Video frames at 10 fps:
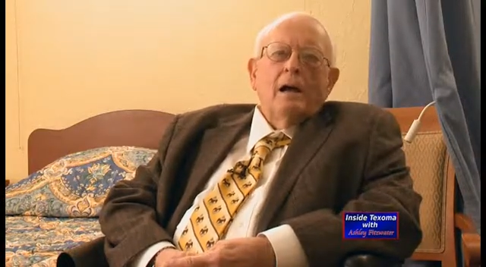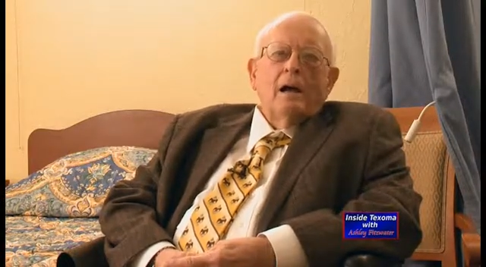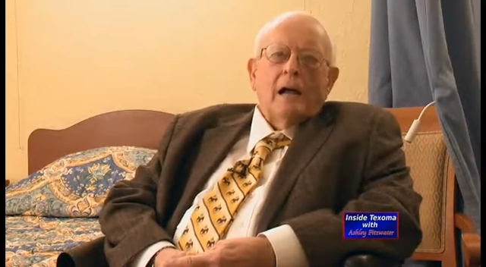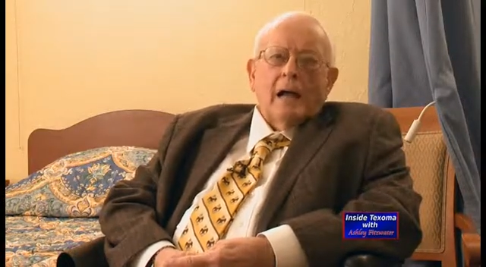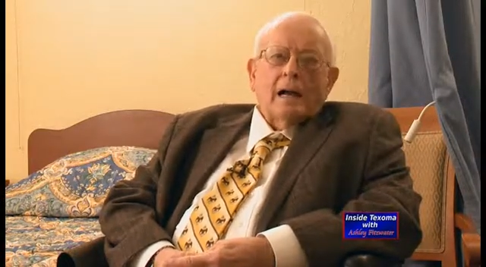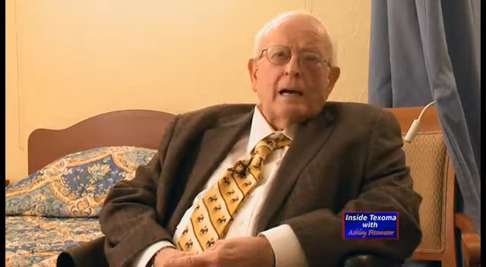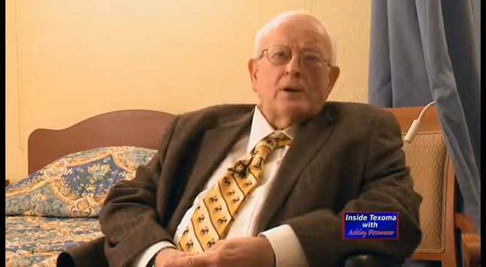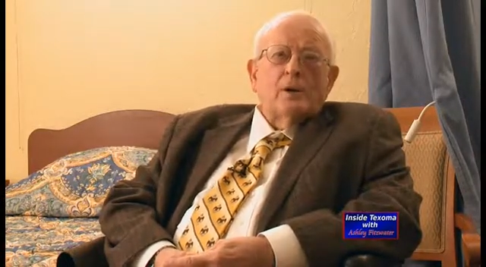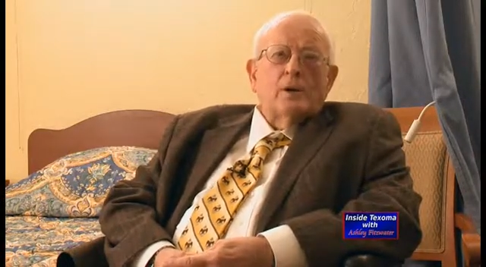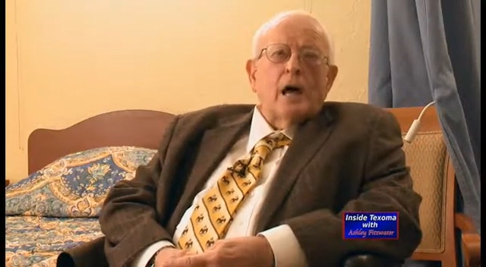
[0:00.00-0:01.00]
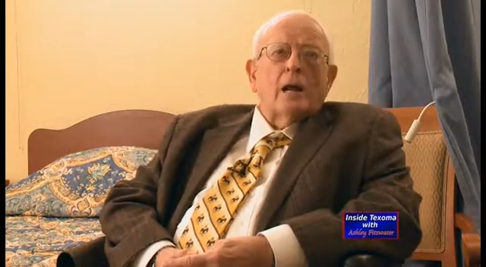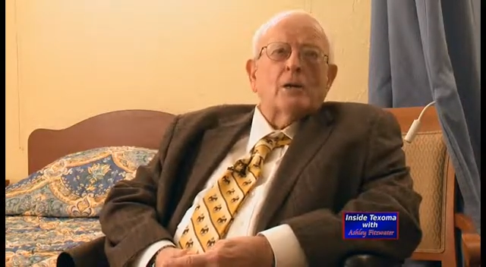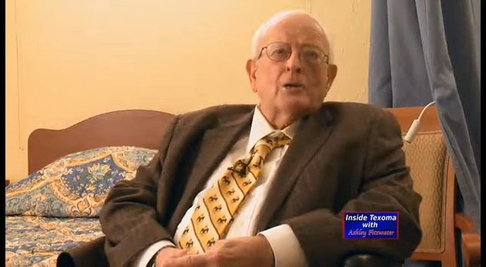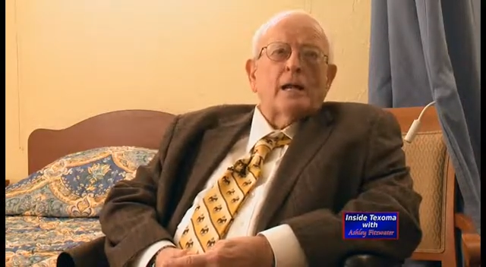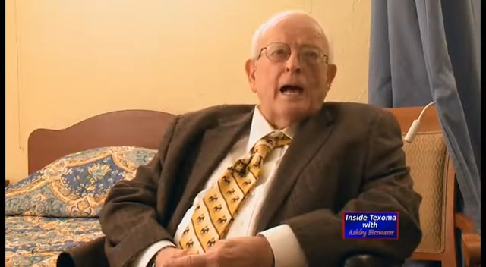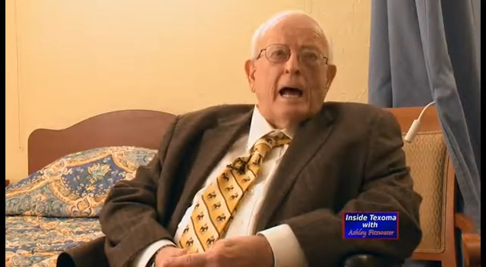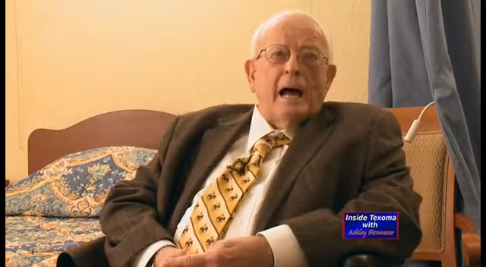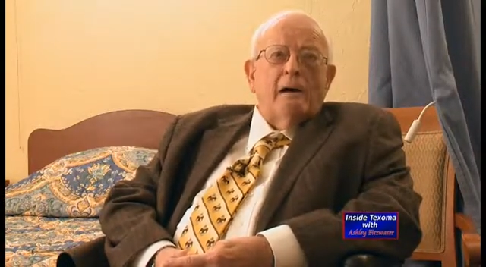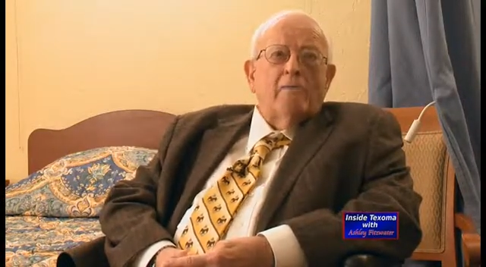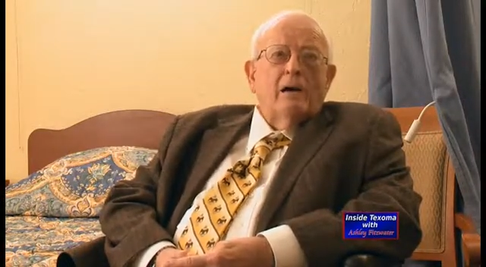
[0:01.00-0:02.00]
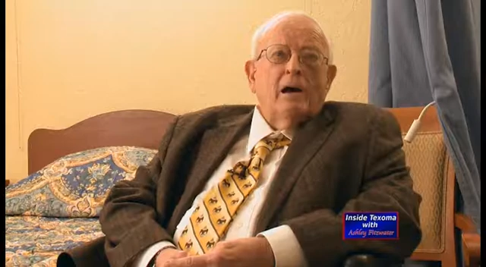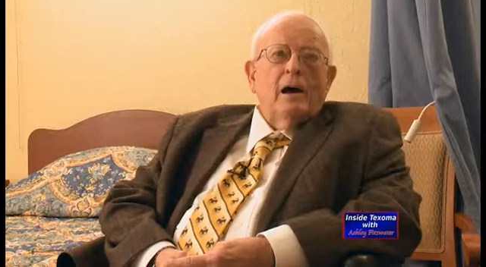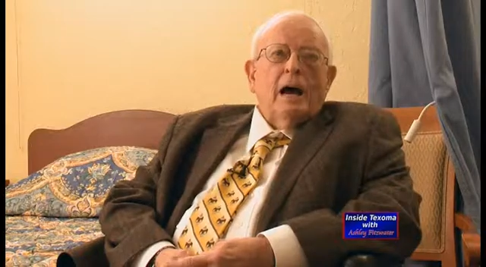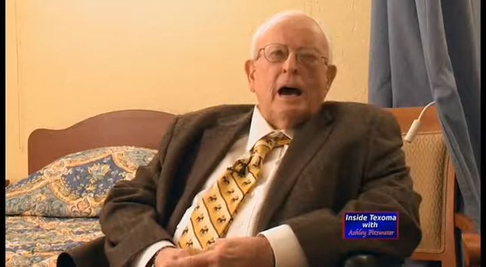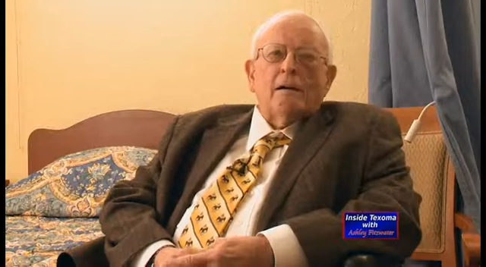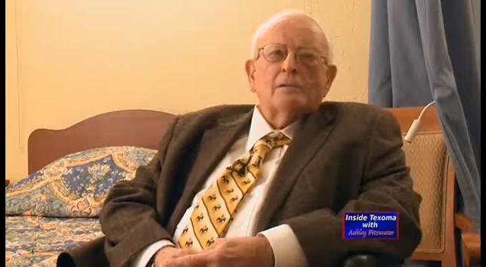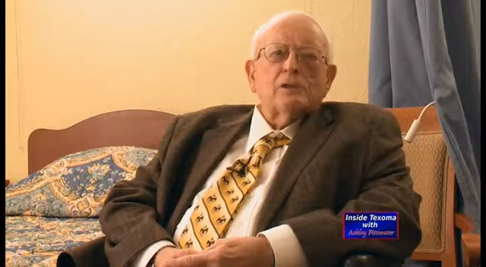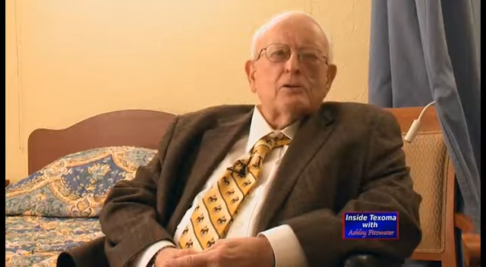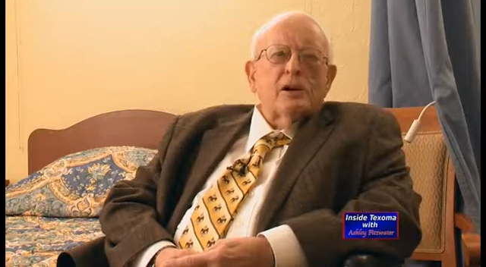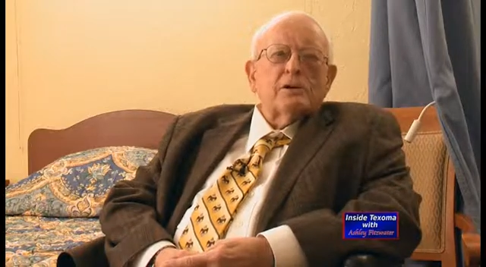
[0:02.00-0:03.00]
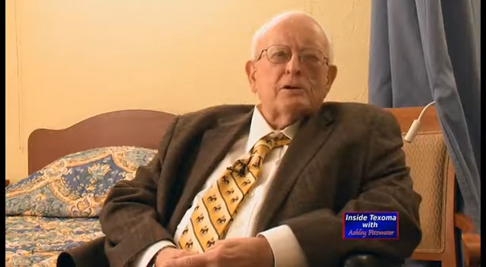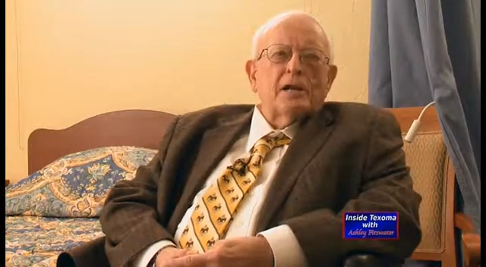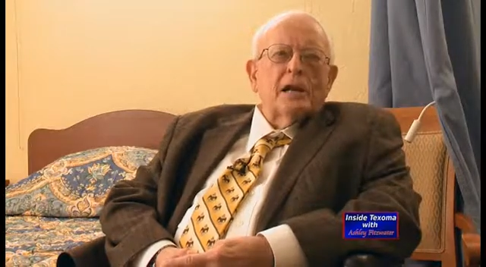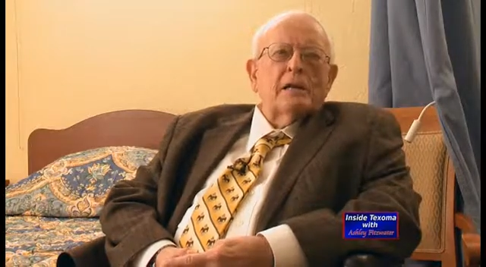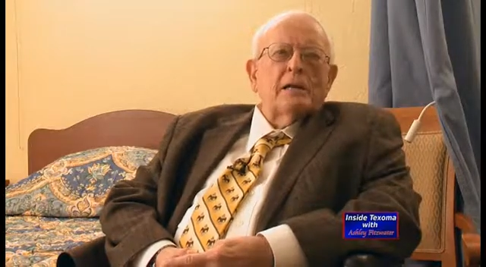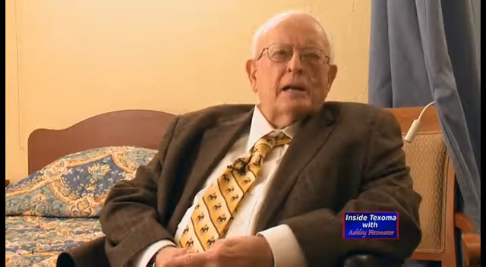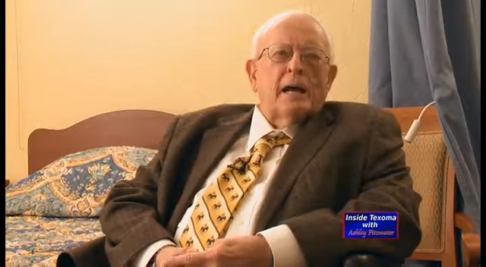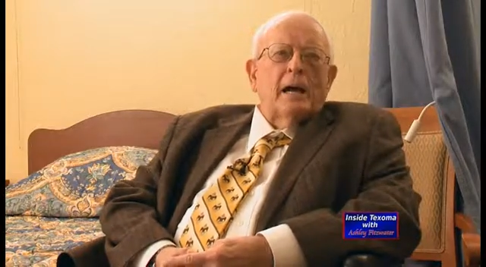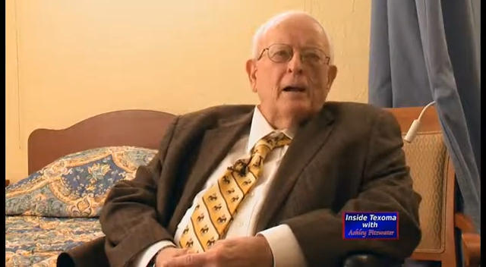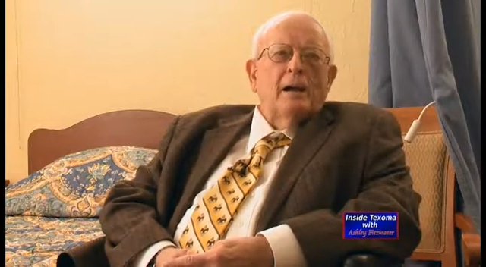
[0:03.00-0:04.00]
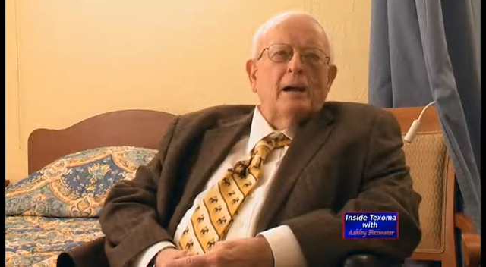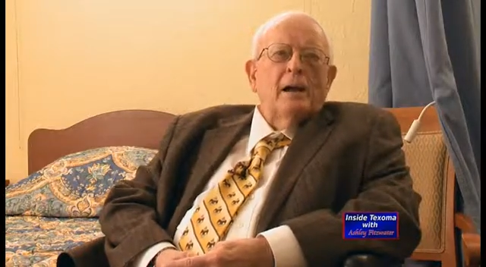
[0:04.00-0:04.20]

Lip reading: And I got $2.50. I was the richest kid in town.